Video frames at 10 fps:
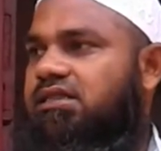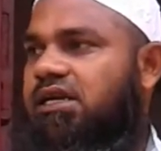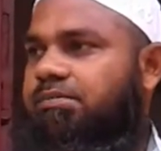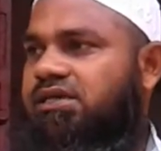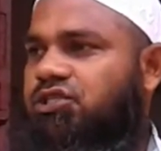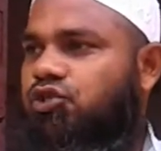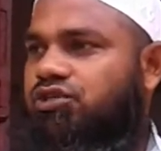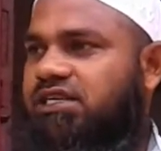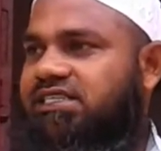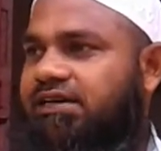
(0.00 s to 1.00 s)
That means
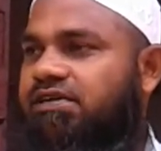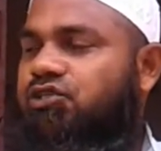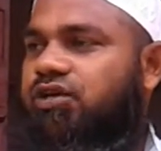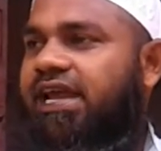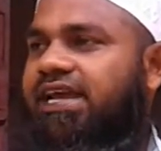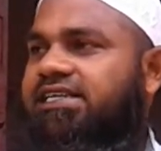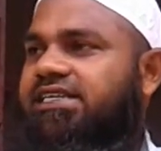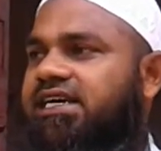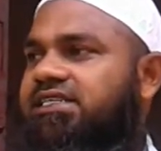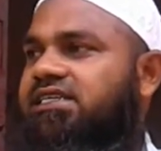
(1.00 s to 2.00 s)
total 7 to 8
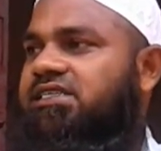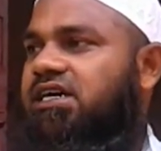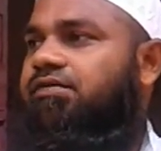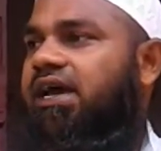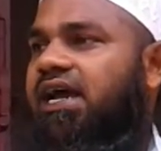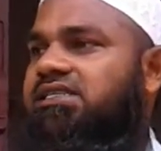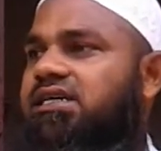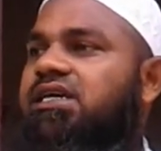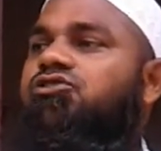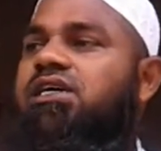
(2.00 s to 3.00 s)
years he served as
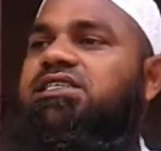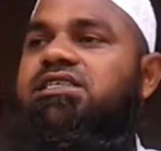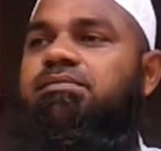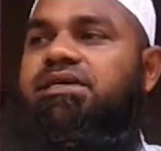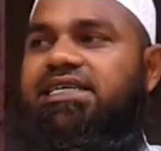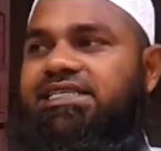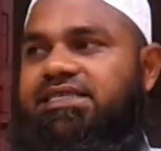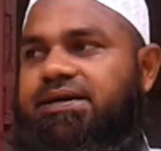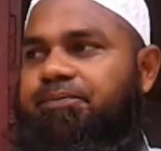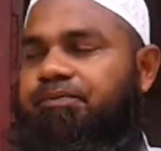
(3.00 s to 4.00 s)
an educational
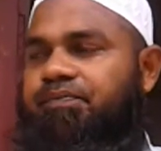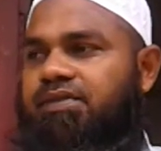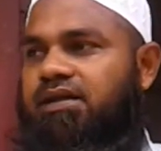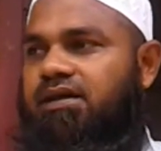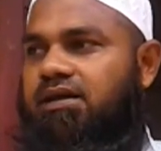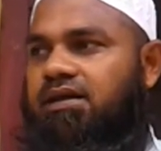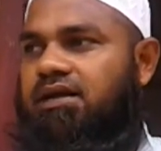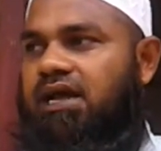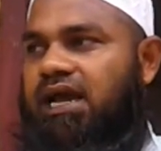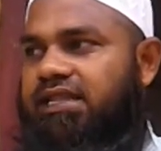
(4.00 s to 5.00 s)
minister.
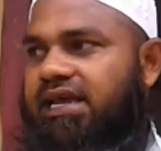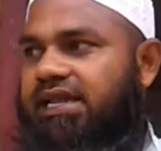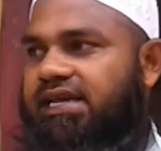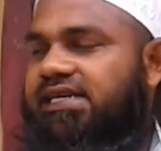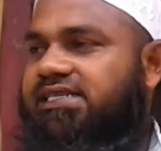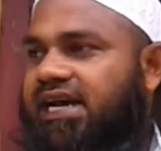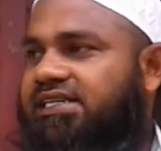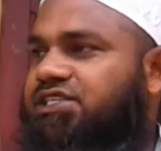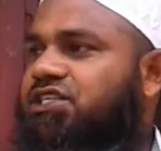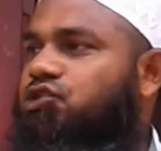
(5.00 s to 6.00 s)
And then in
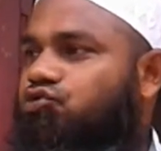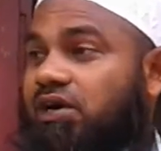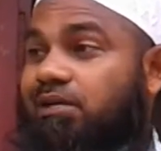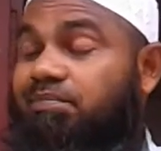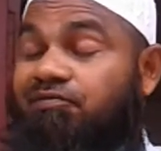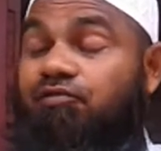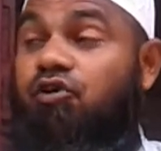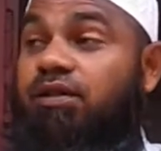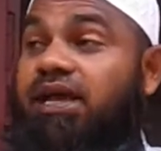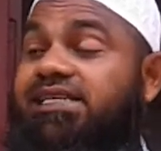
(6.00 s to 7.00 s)
1912,
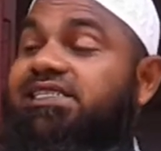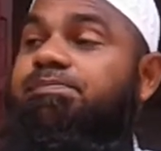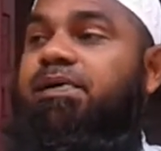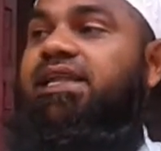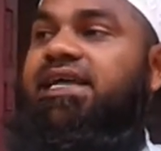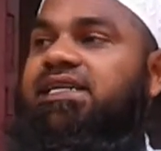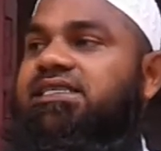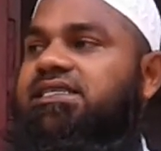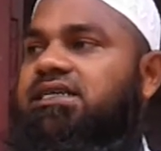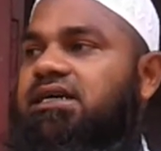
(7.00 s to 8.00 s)
before the
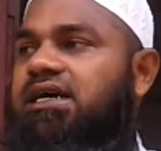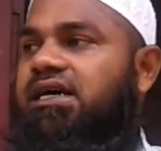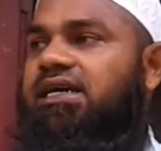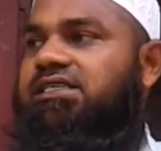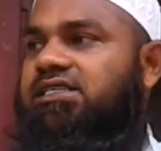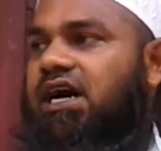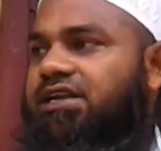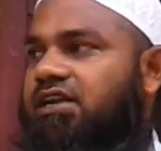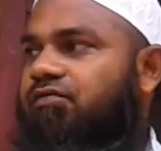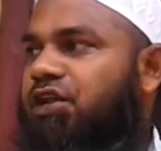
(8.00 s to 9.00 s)
independence, he
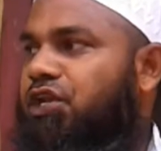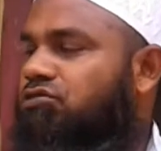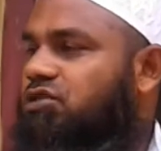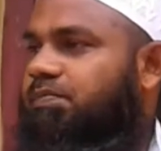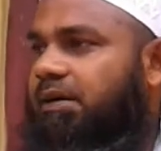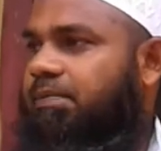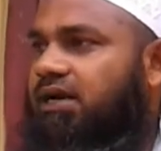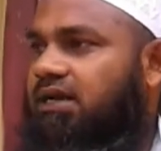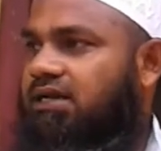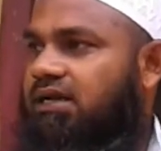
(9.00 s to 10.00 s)
started one
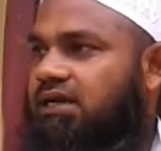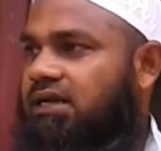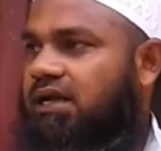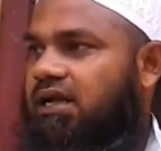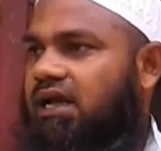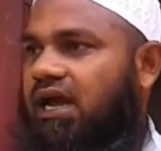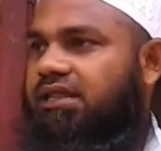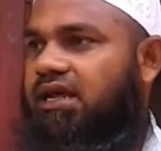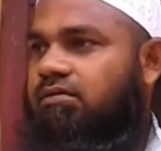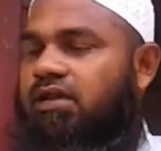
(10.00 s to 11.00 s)
newspaper,
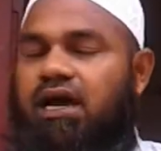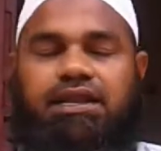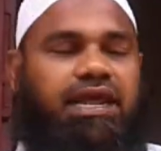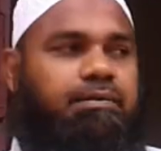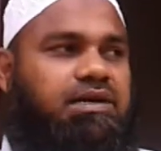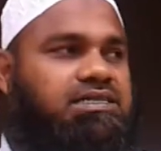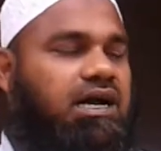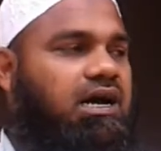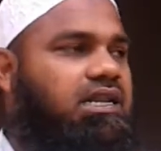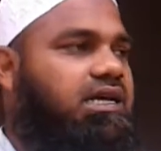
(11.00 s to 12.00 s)
and then that name is
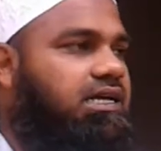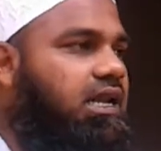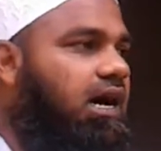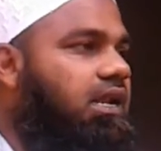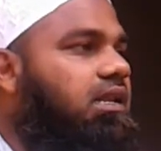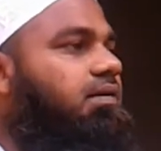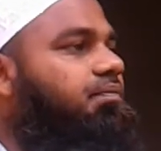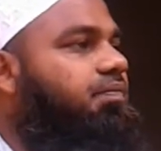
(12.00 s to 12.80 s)
Al Hilal.